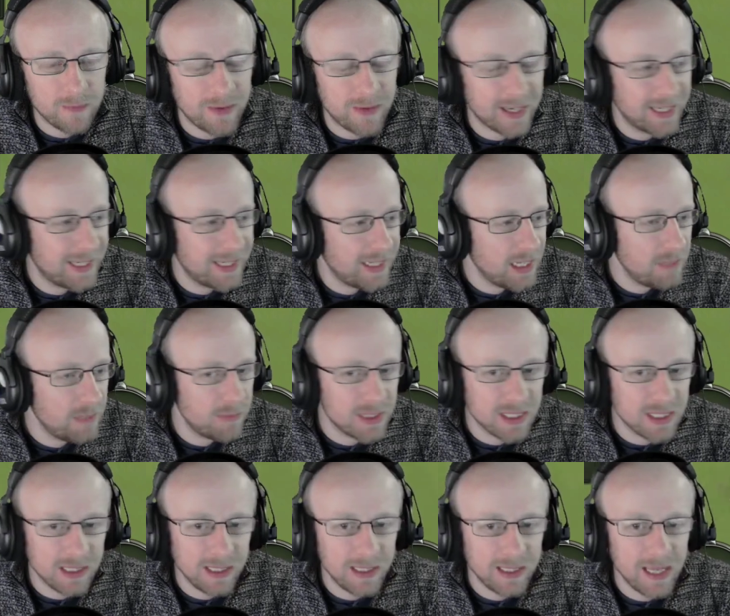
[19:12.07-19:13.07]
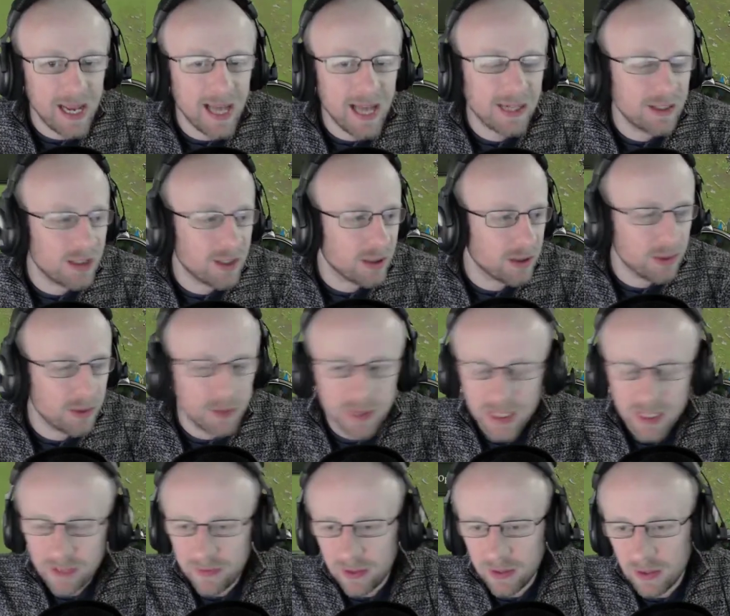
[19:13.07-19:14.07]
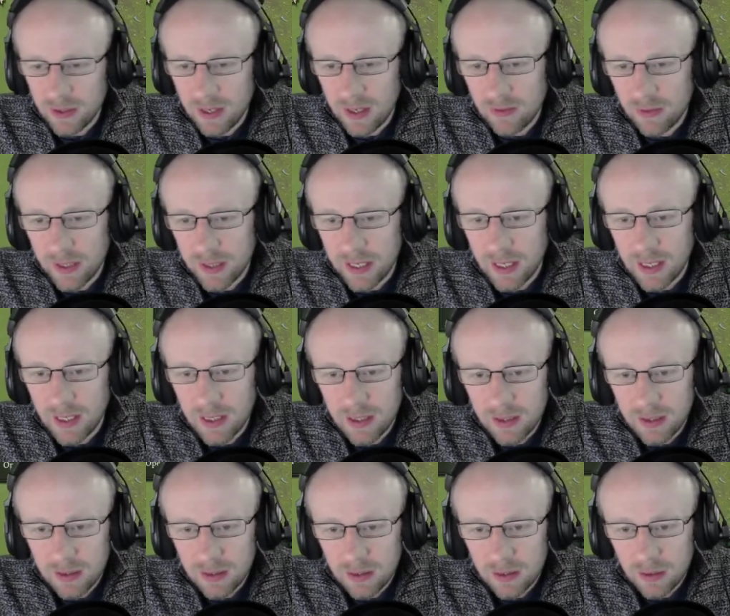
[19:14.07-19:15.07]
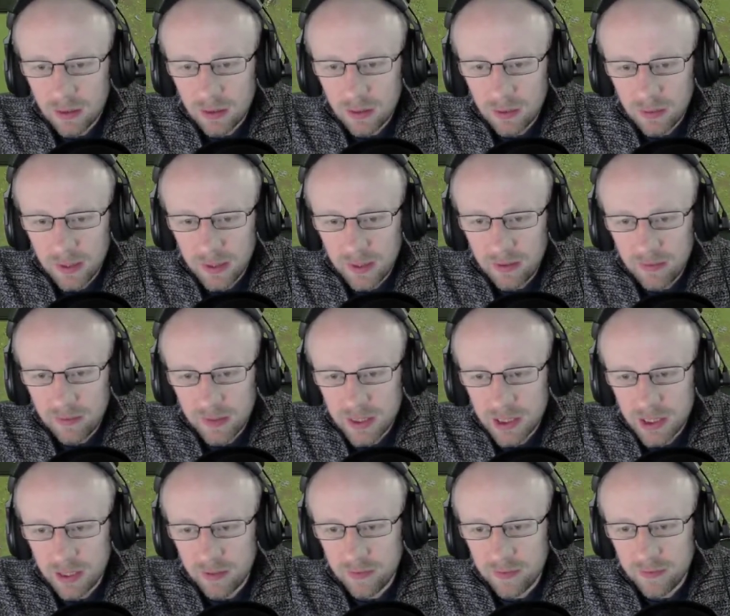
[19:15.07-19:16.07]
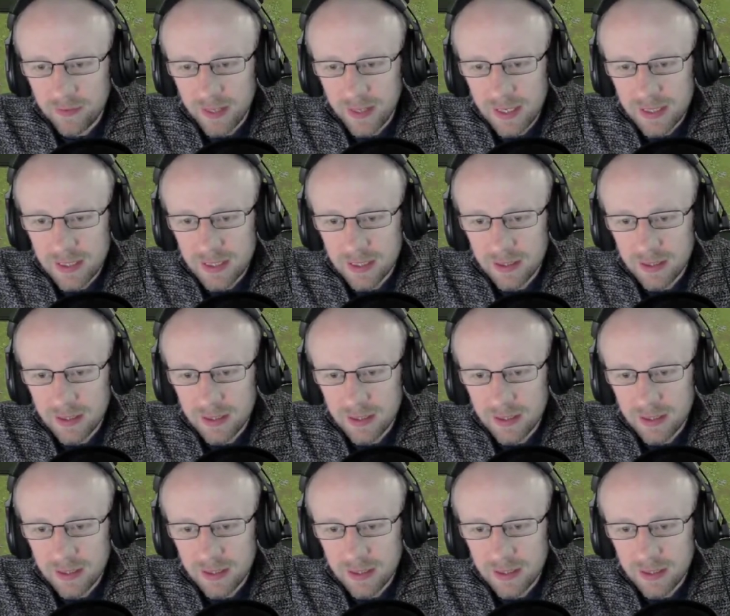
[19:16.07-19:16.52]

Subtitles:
I can keep this lead ahead and not lose anything on that rear. Oh, they've actually fled.